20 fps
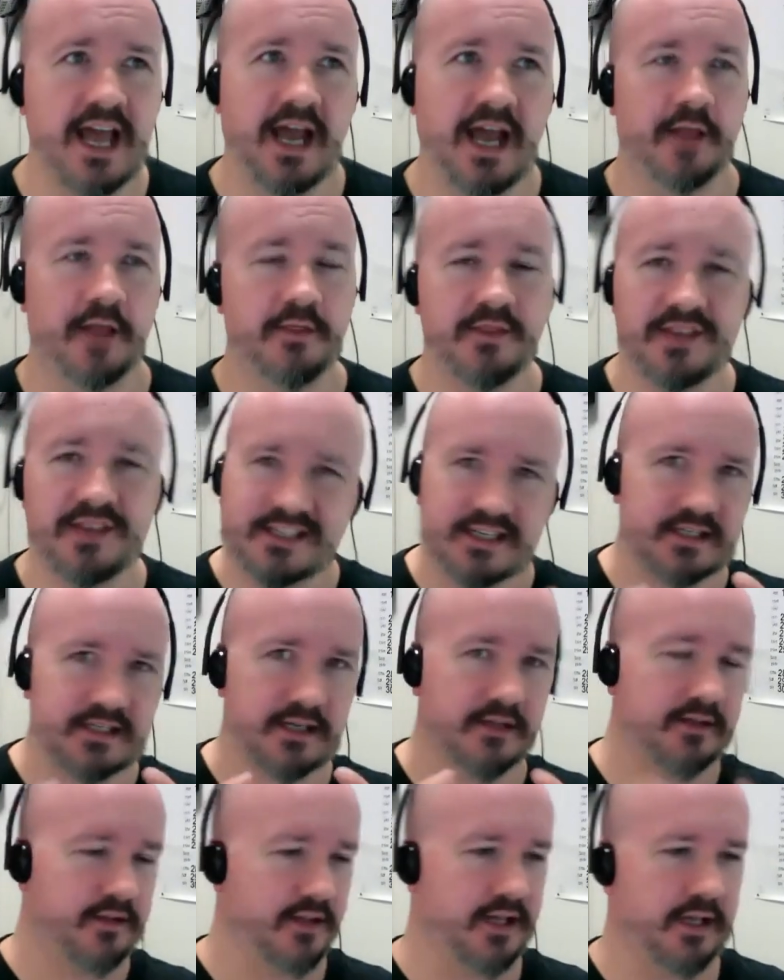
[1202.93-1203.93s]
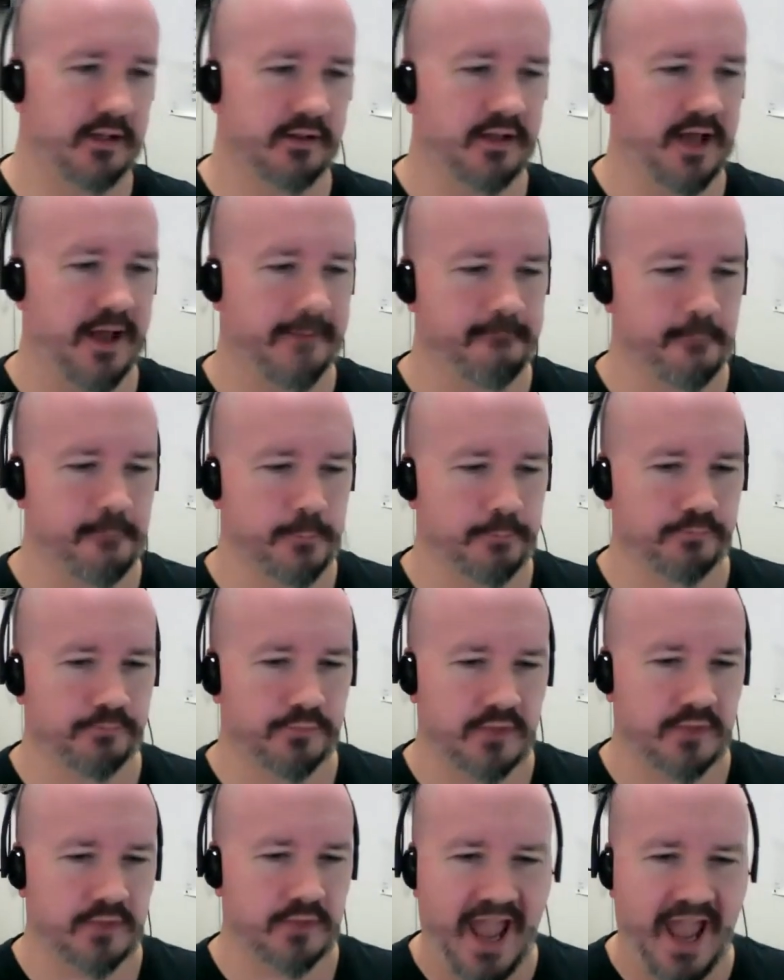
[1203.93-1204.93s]
And this is a thing that
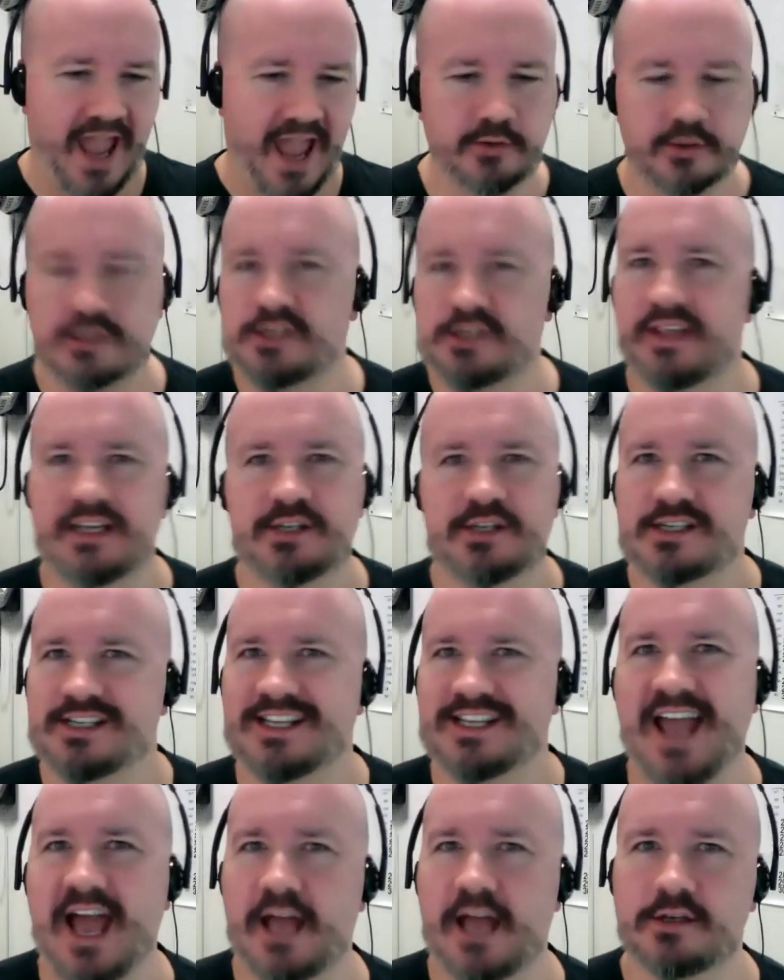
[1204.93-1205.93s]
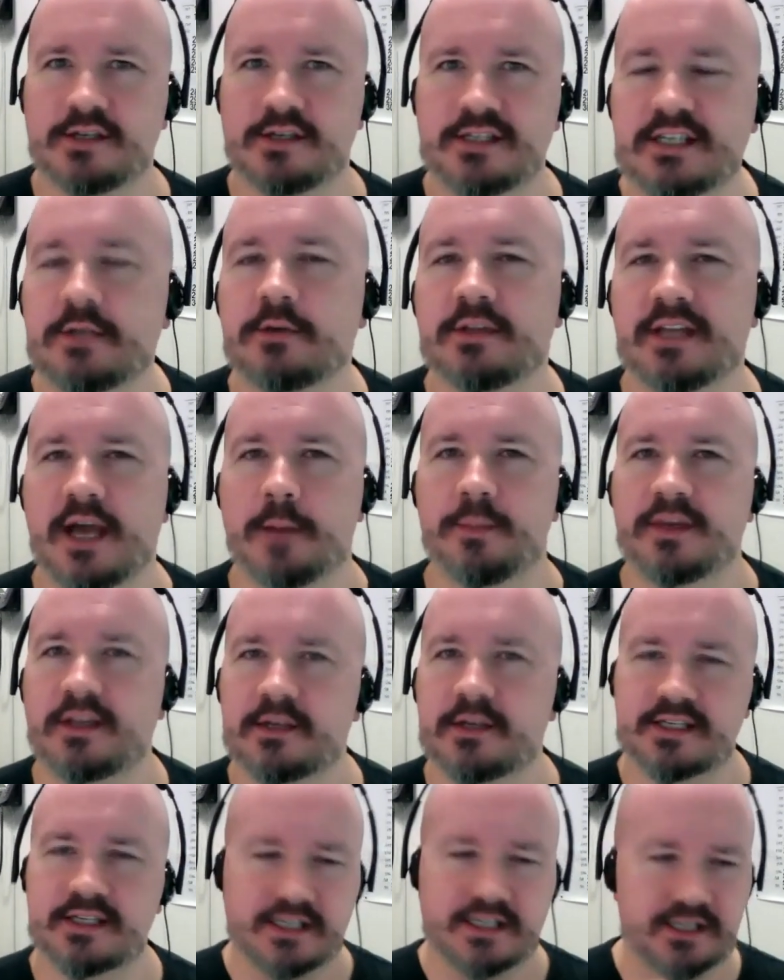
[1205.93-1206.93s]
Android, they just can't do that
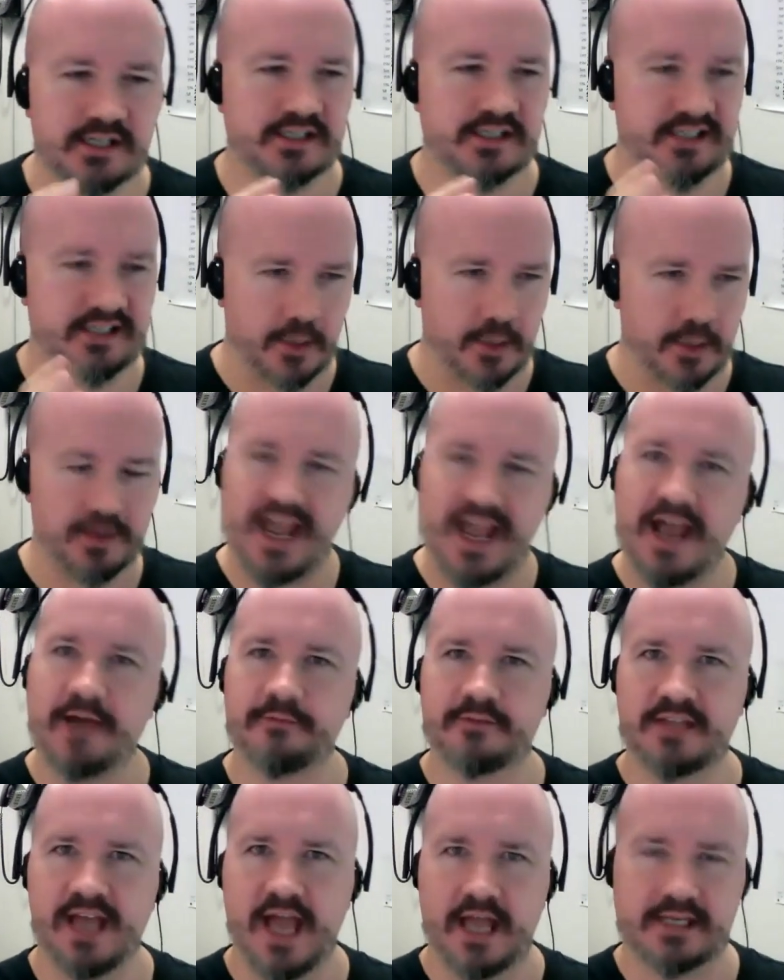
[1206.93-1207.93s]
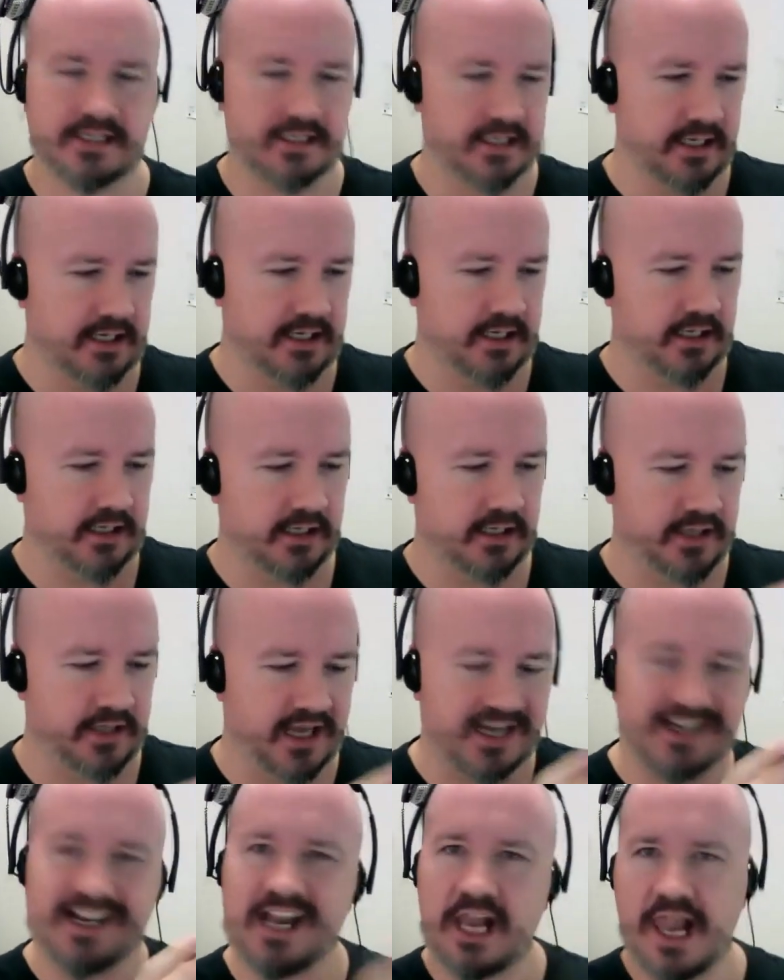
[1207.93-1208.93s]
because they just don't have that
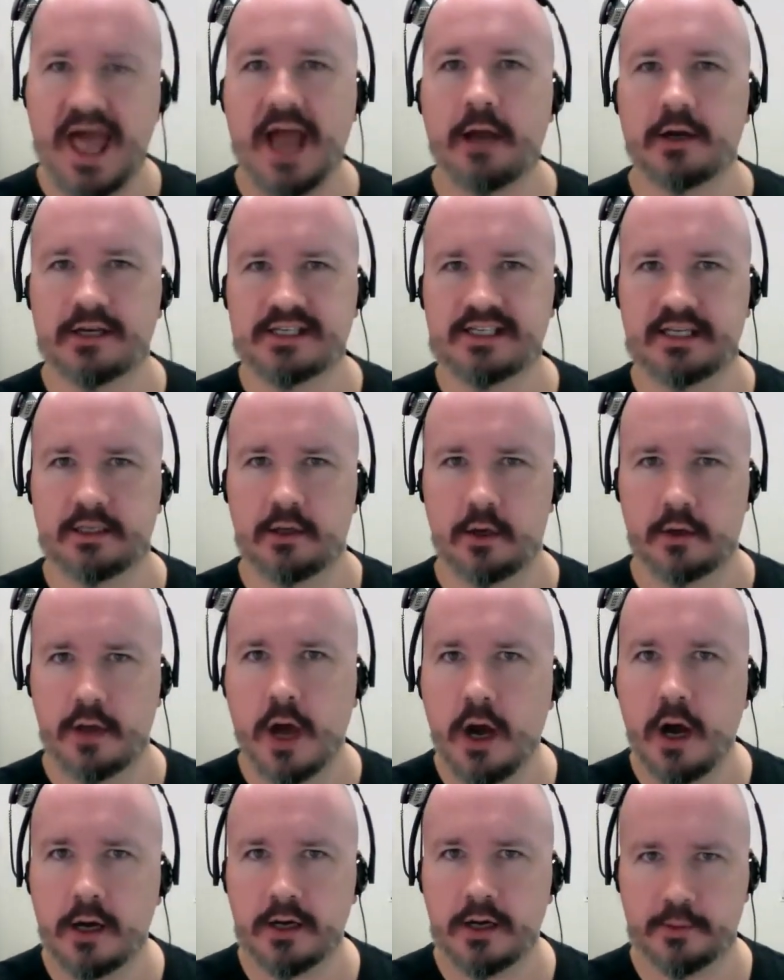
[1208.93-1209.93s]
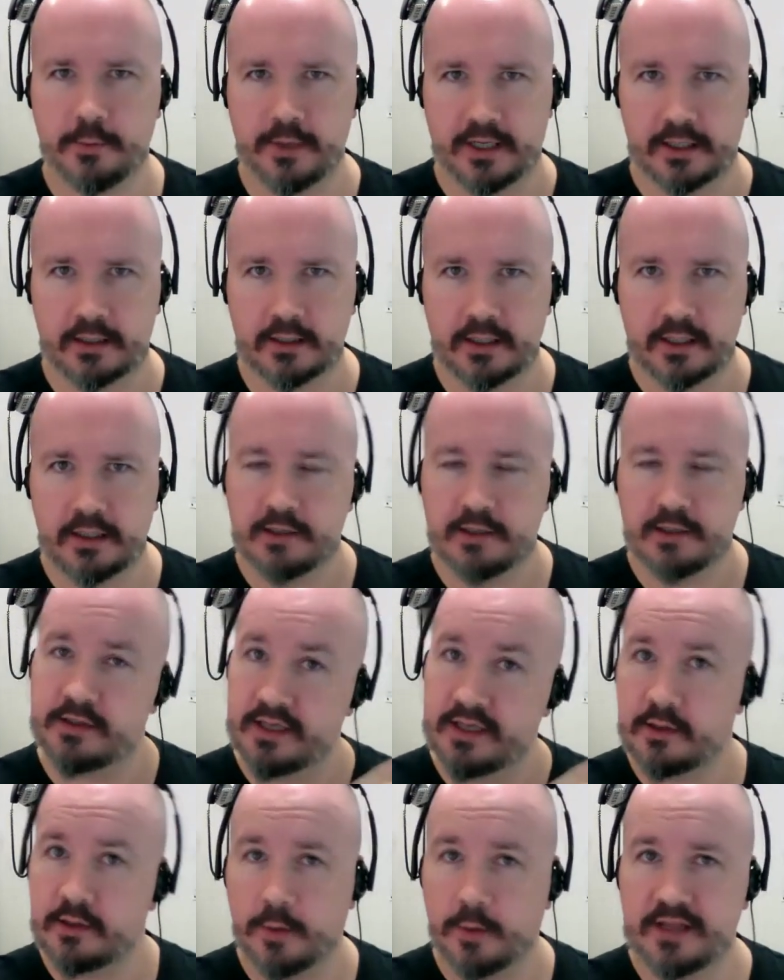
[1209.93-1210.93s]
that clarity on hardware
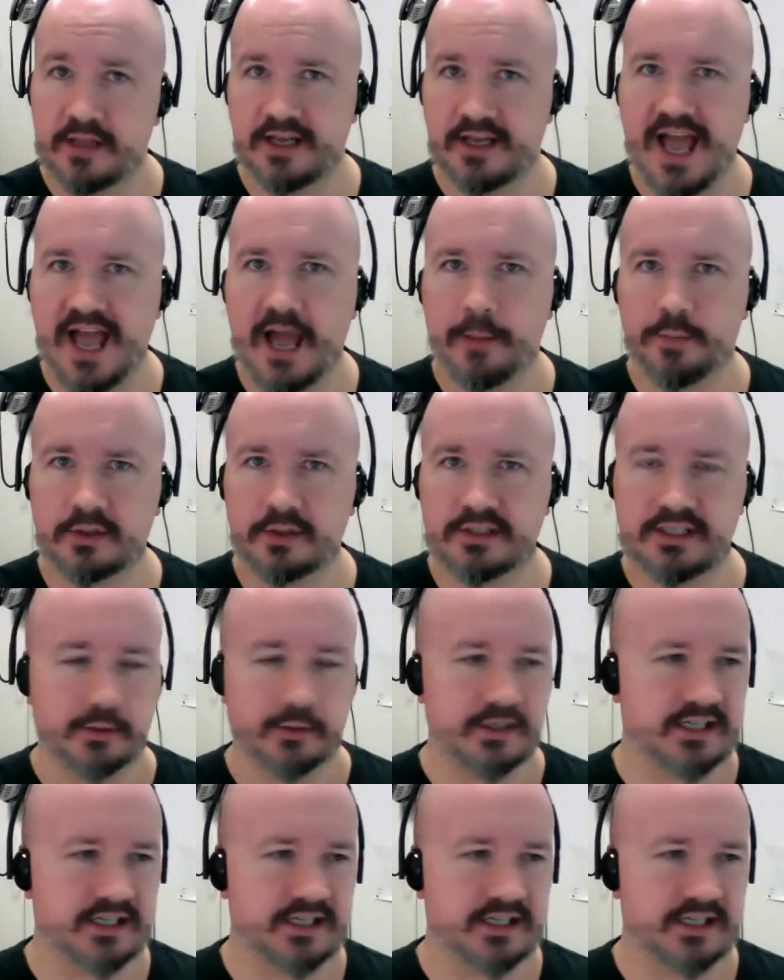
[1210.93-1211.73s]
in the way that Apple do.